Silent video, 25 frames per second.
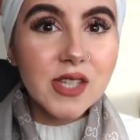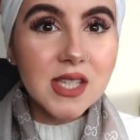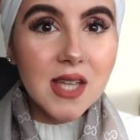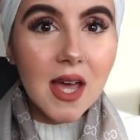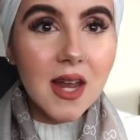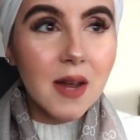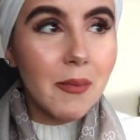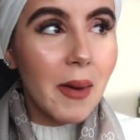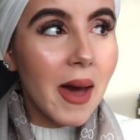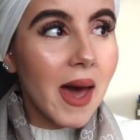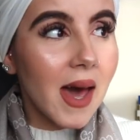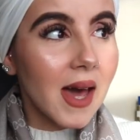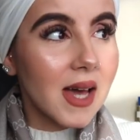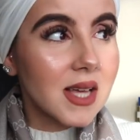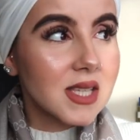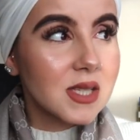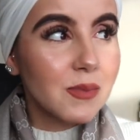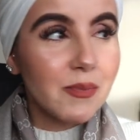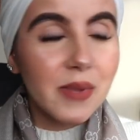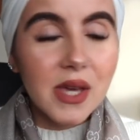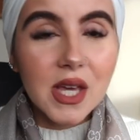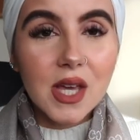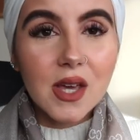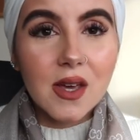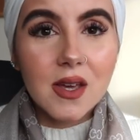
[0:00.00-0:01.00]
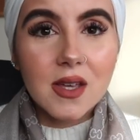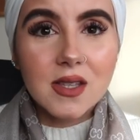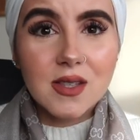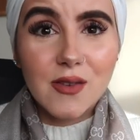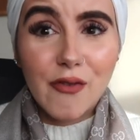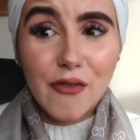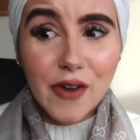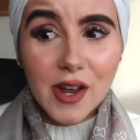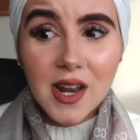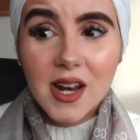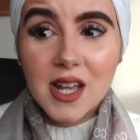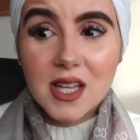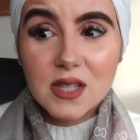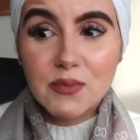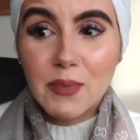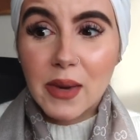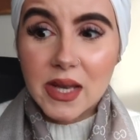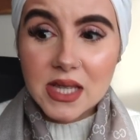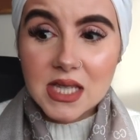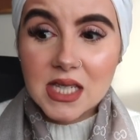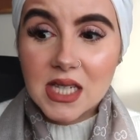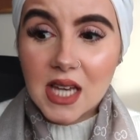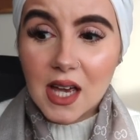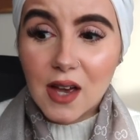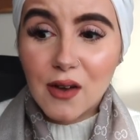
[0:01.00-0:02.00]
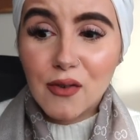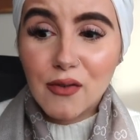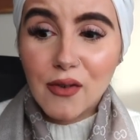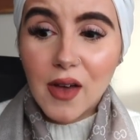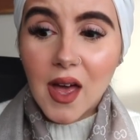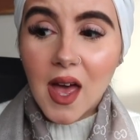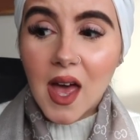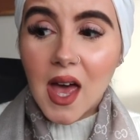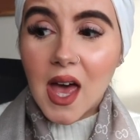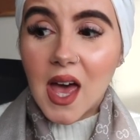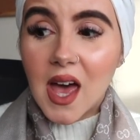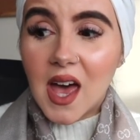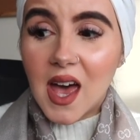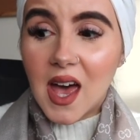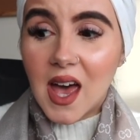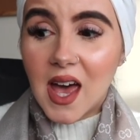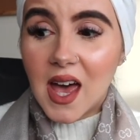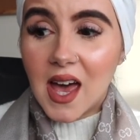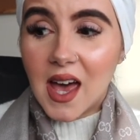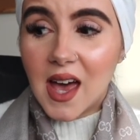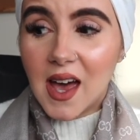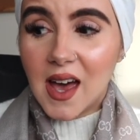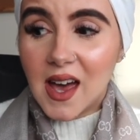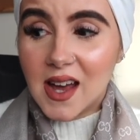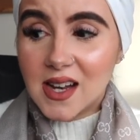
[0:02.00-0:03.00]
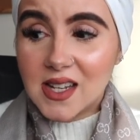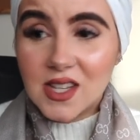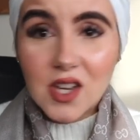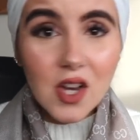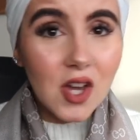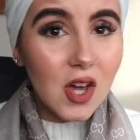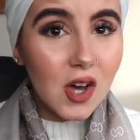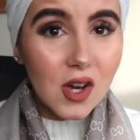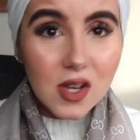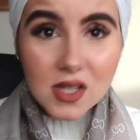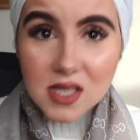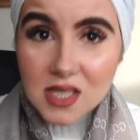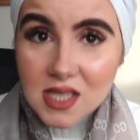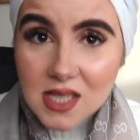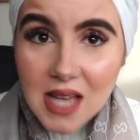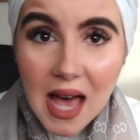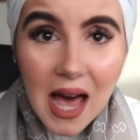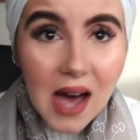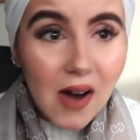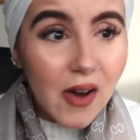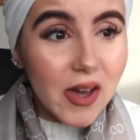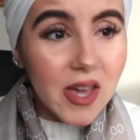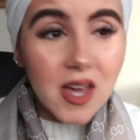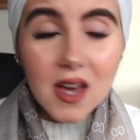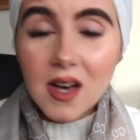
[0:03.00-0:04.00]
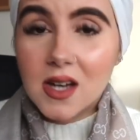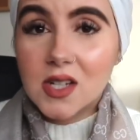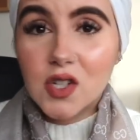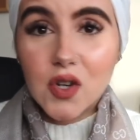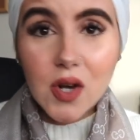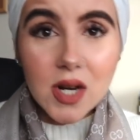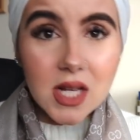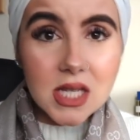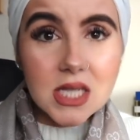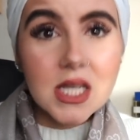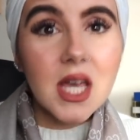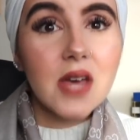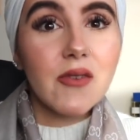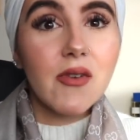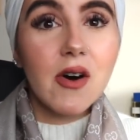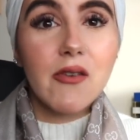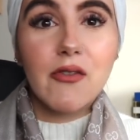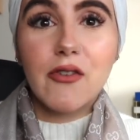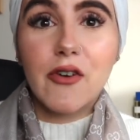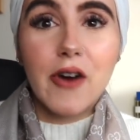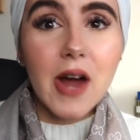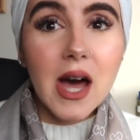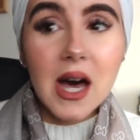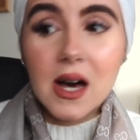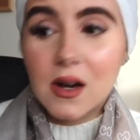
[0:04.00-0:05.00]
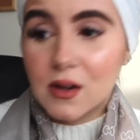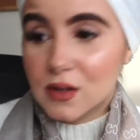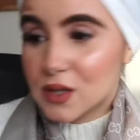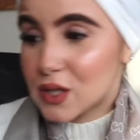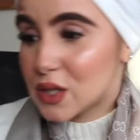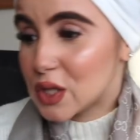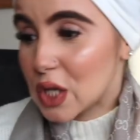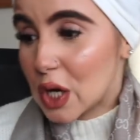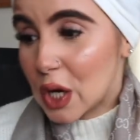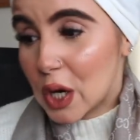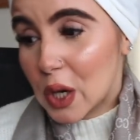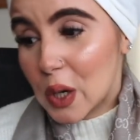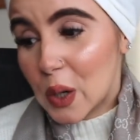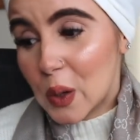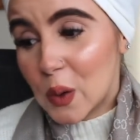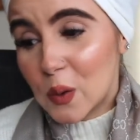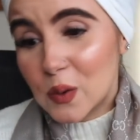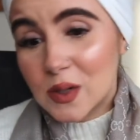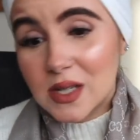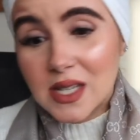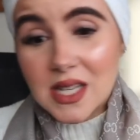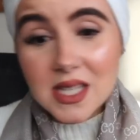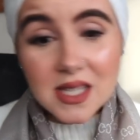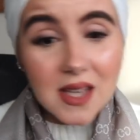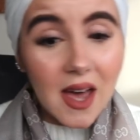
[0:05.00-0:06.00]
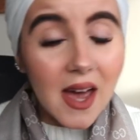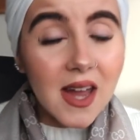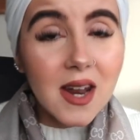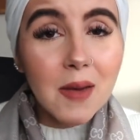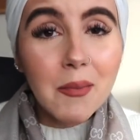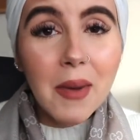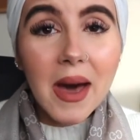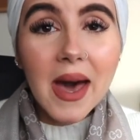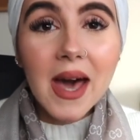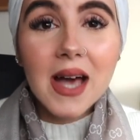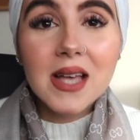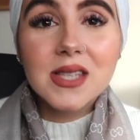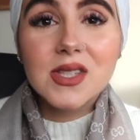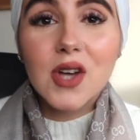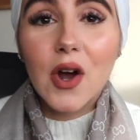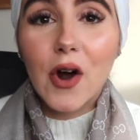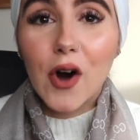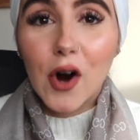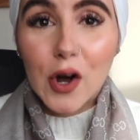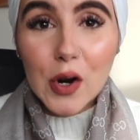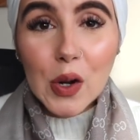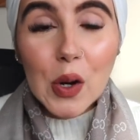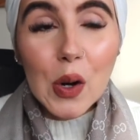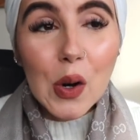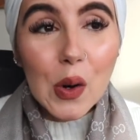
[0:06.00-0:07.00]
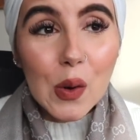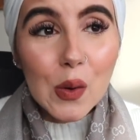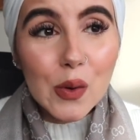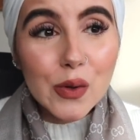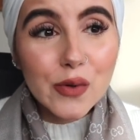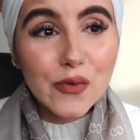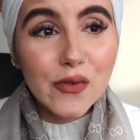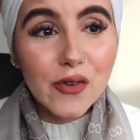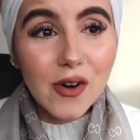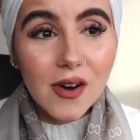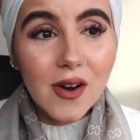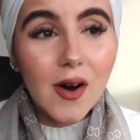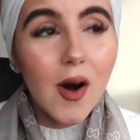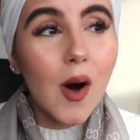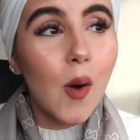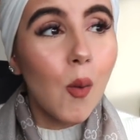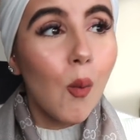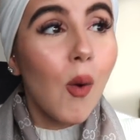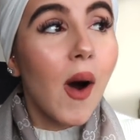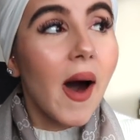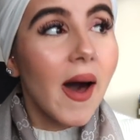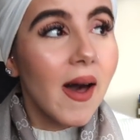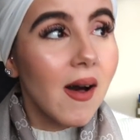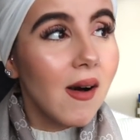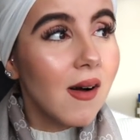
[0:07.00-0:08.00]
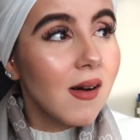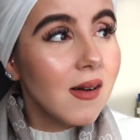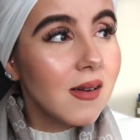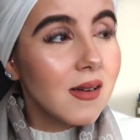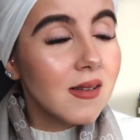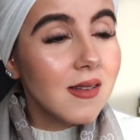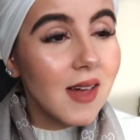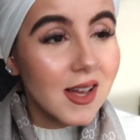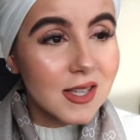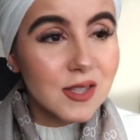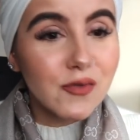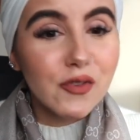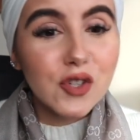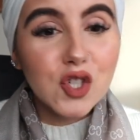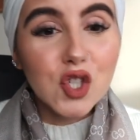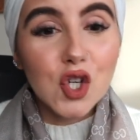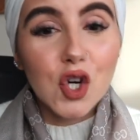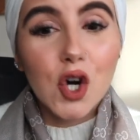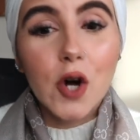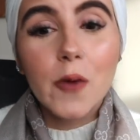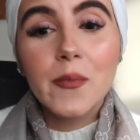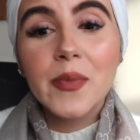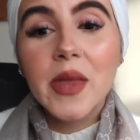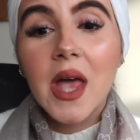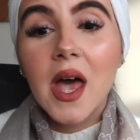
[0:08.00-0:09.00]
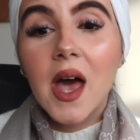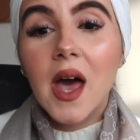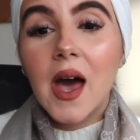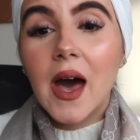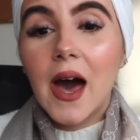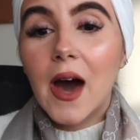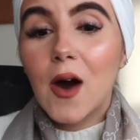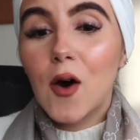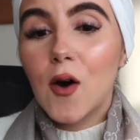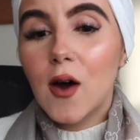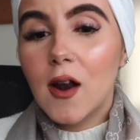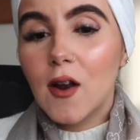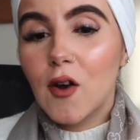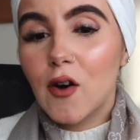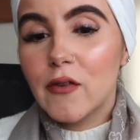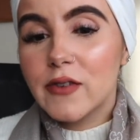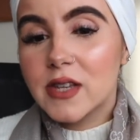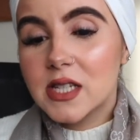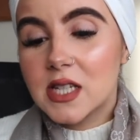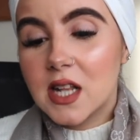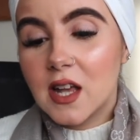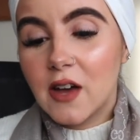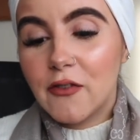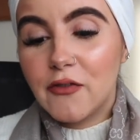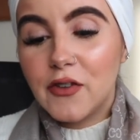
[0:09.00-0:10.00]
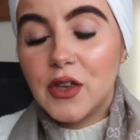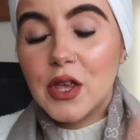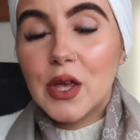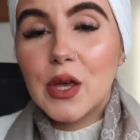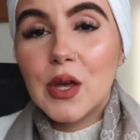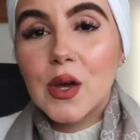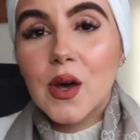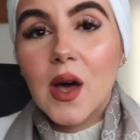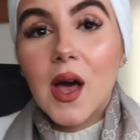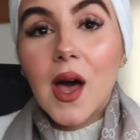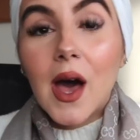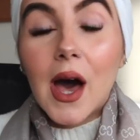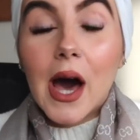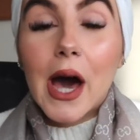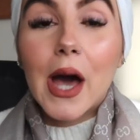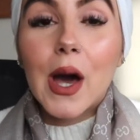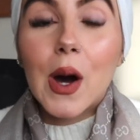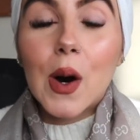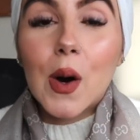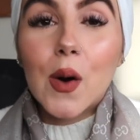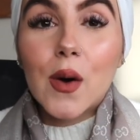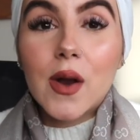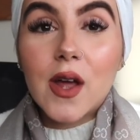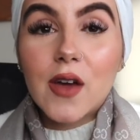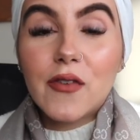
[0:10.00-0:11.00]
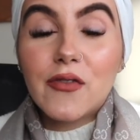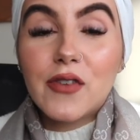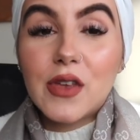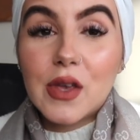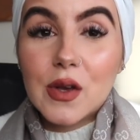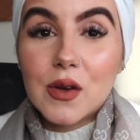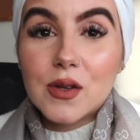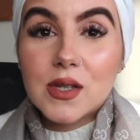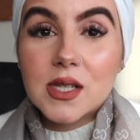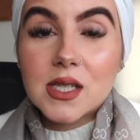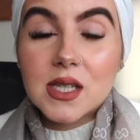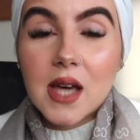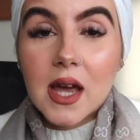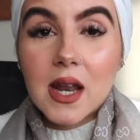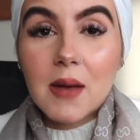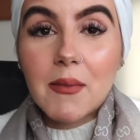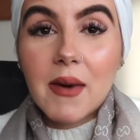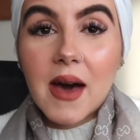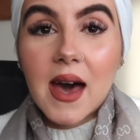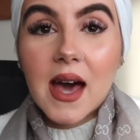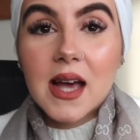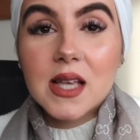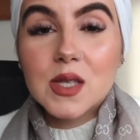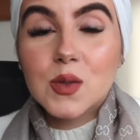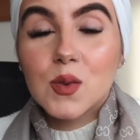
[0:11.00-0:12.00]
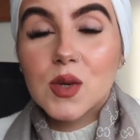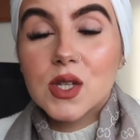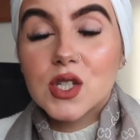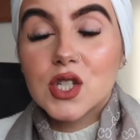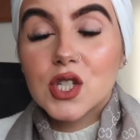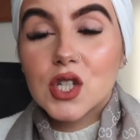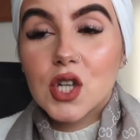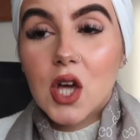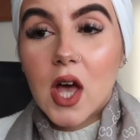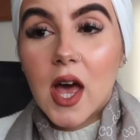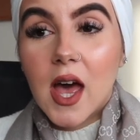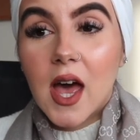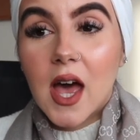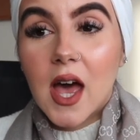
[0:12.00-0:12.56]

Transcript: designer bags because they're freaking expensive. And your girls out here are trying to save up for a house. So designer bags are on a hold for a while, that's for sure. I own a few designer bags, which